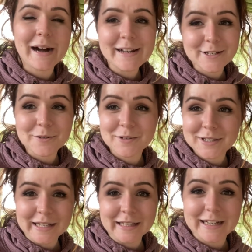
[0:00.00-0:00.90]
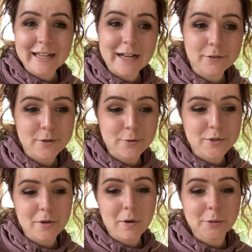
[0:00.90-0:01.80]
I don't think that counts.
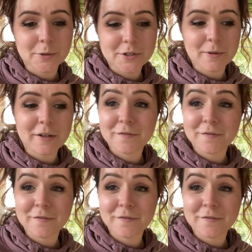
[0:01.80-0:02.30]
Also, I want to read